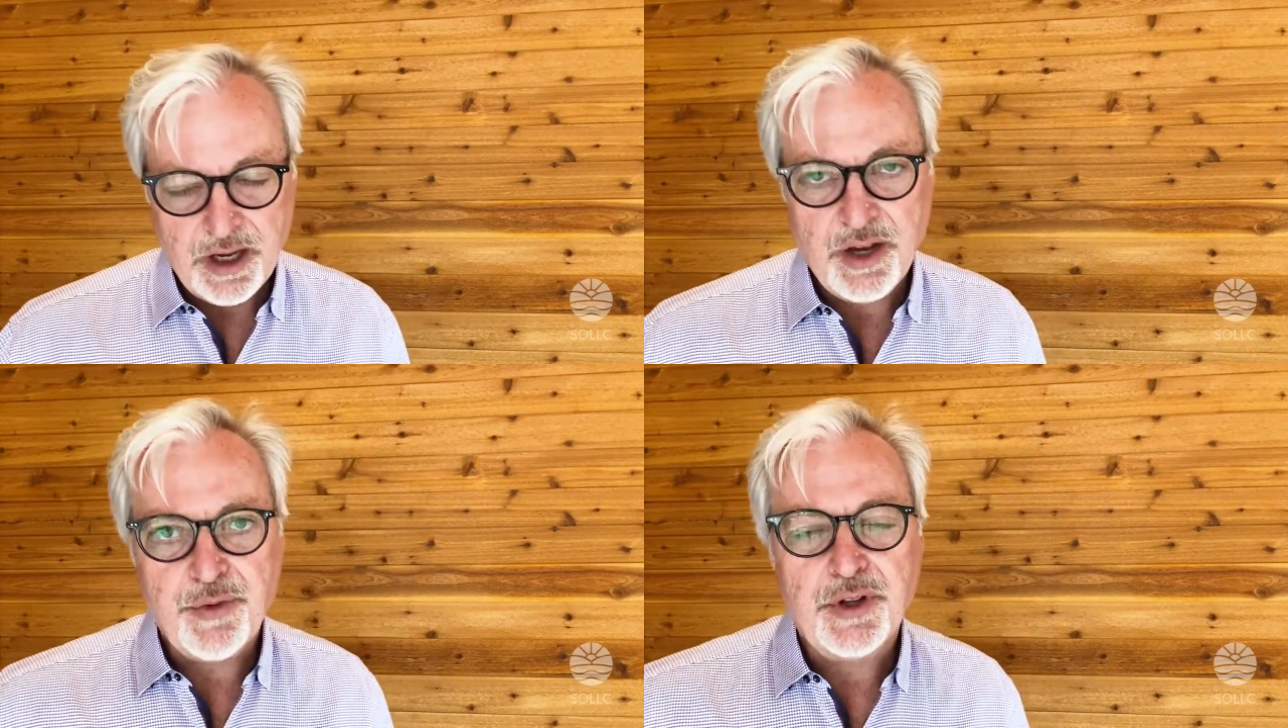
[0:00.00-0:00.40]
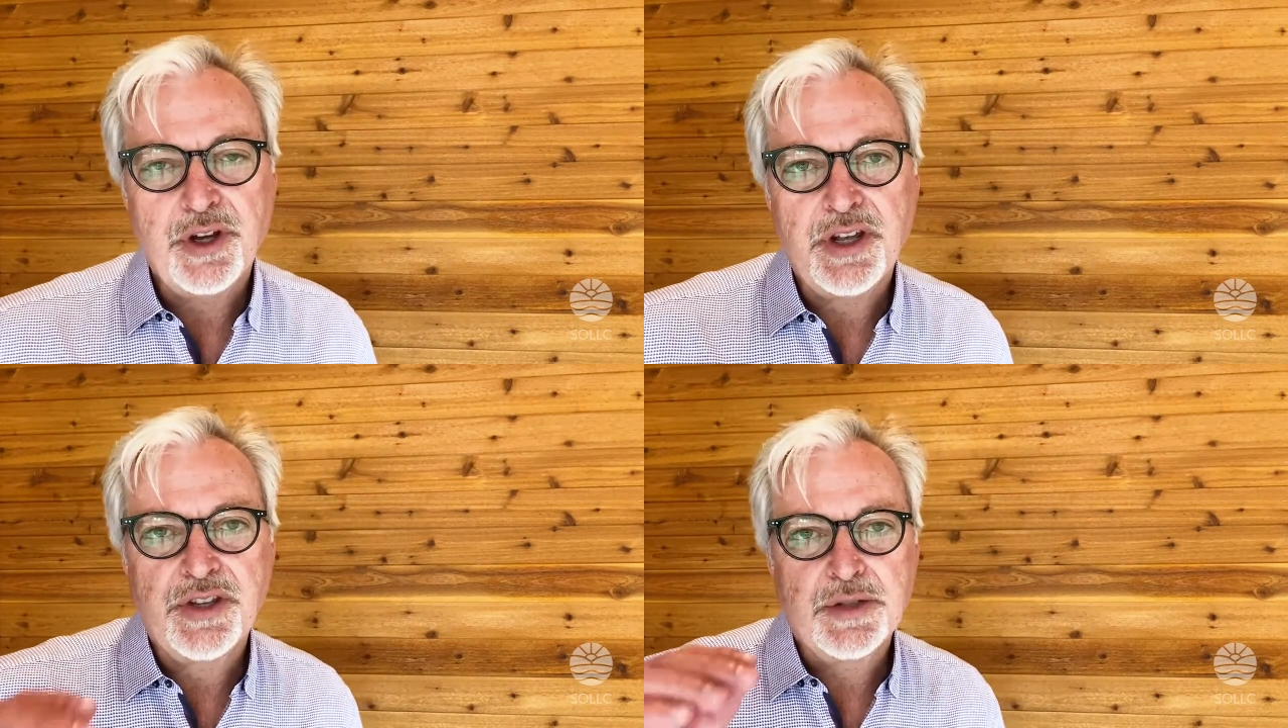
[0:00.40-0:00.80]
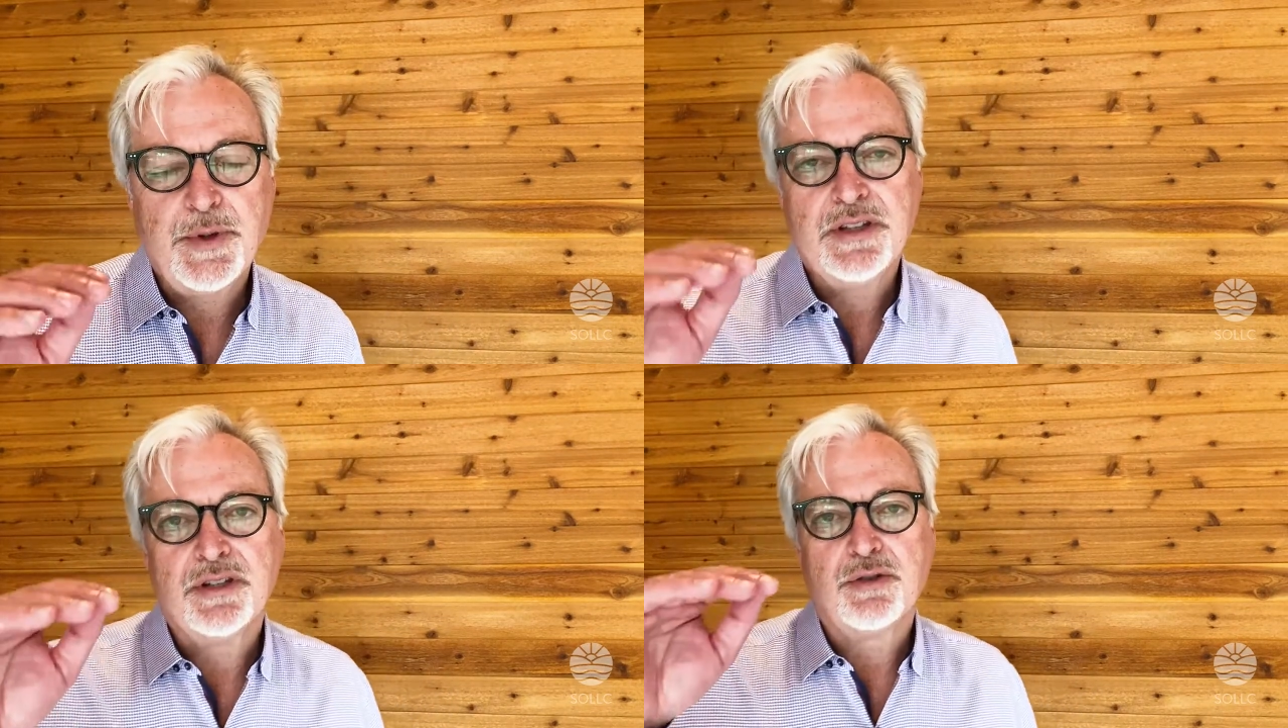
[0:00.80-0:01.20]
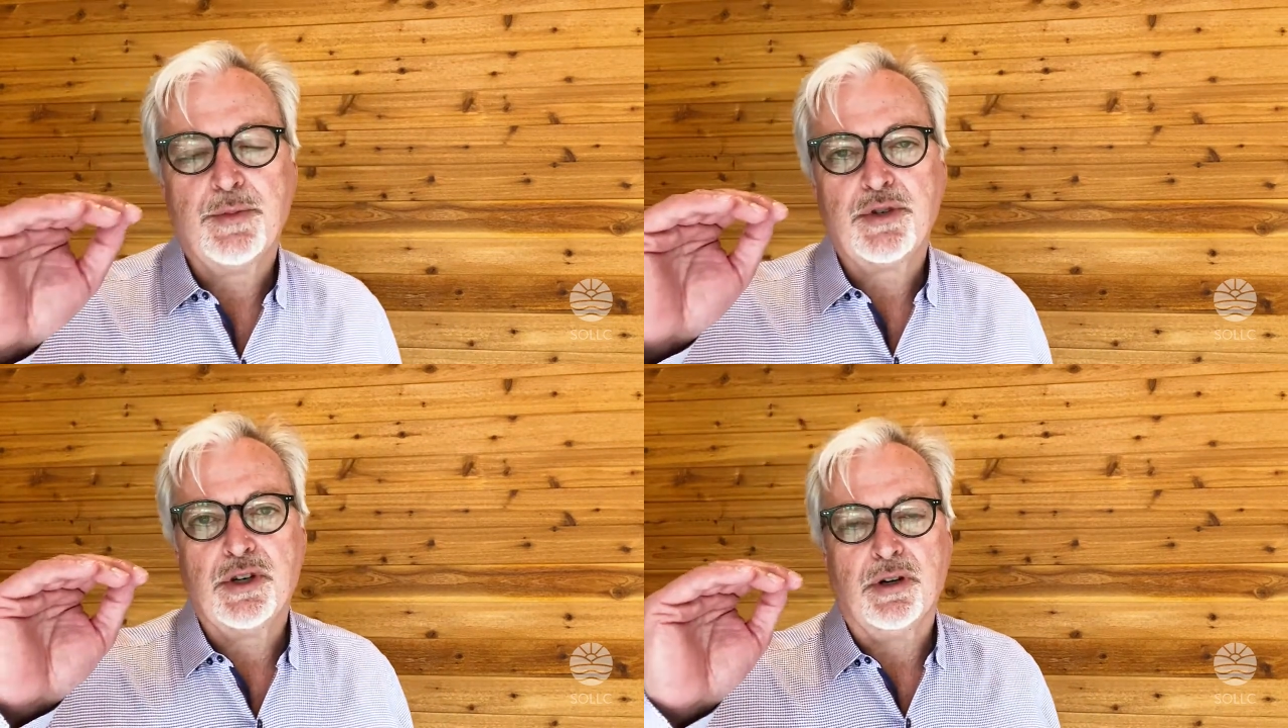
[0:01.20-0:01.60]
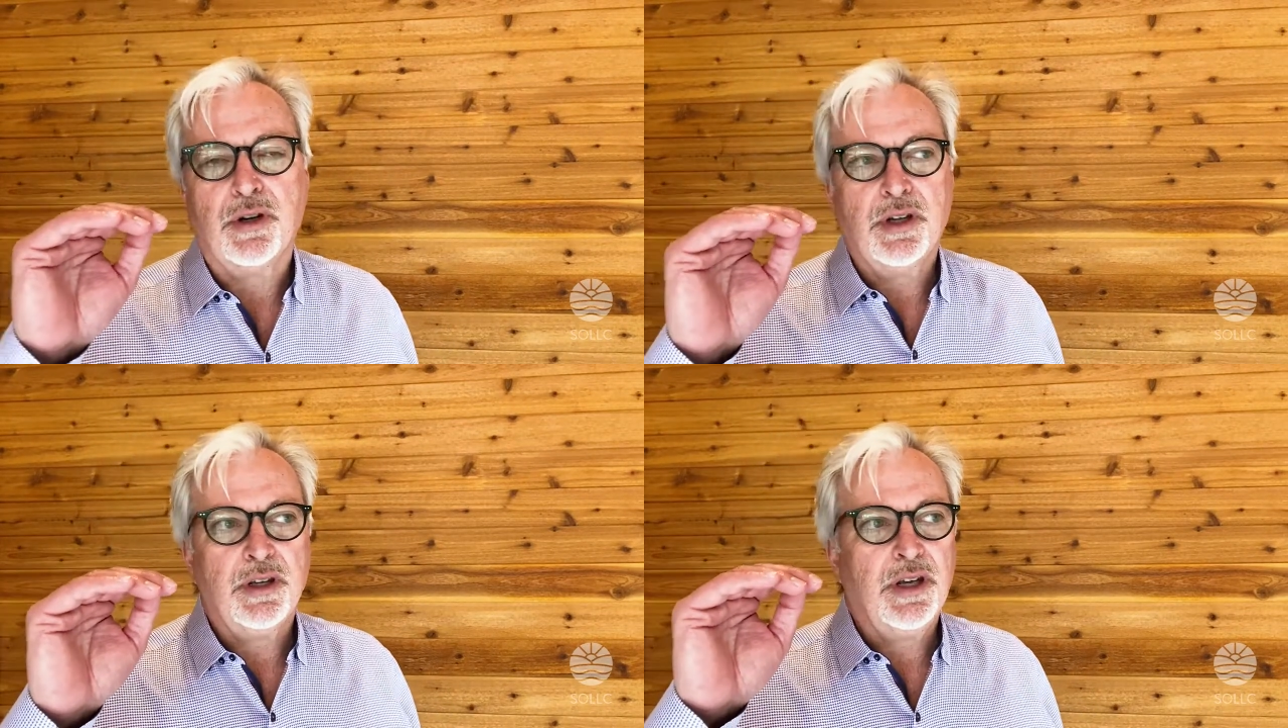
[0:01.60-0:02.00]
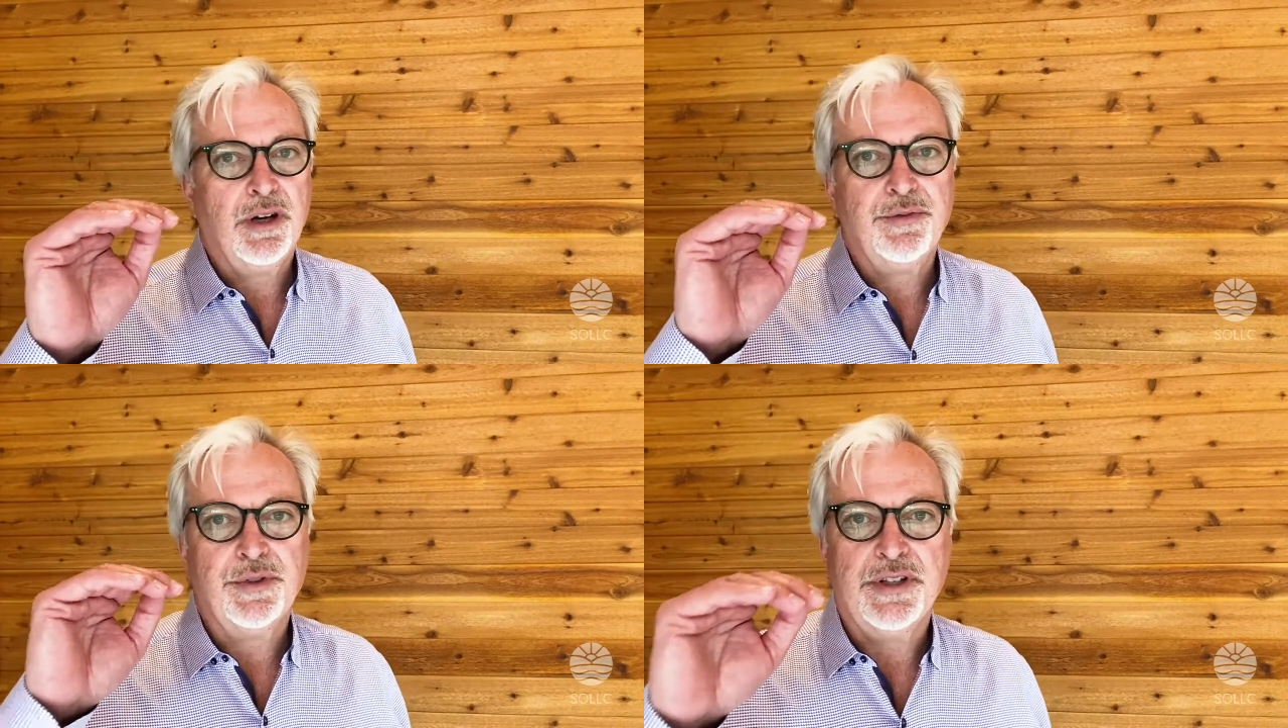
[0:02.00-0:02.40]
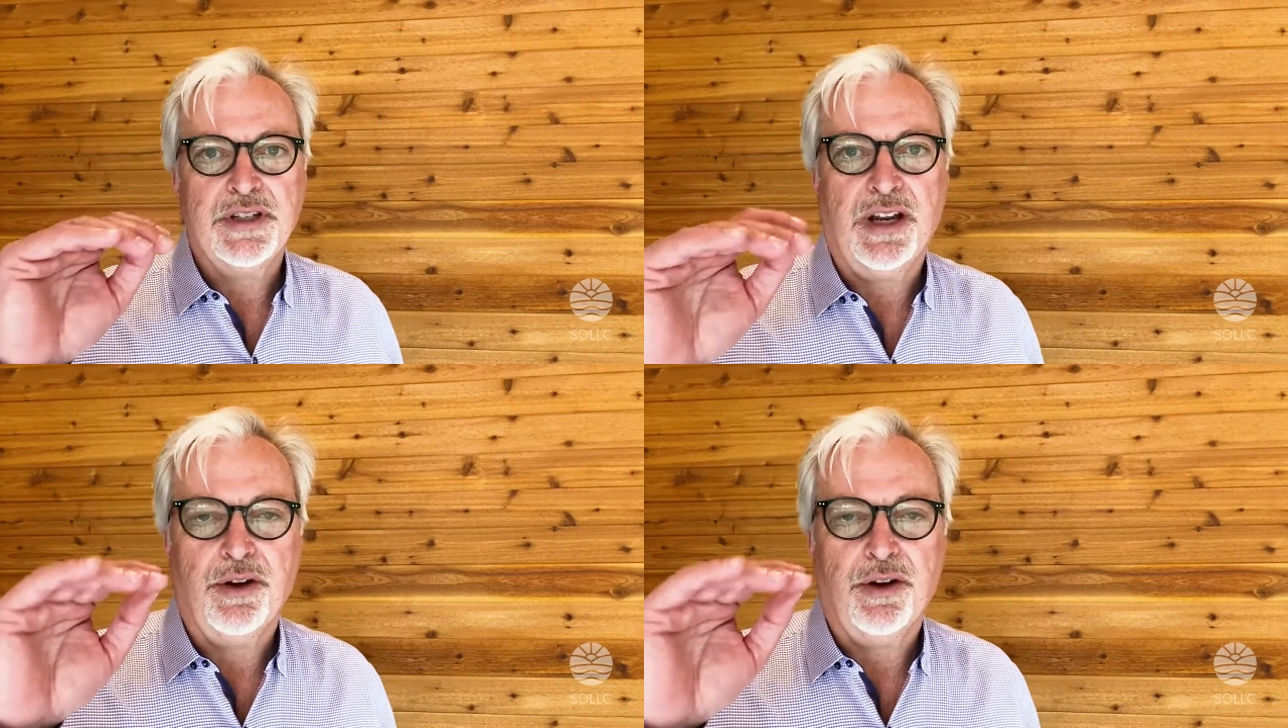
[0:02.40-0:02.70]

If we look at this piece of scripture carefully today,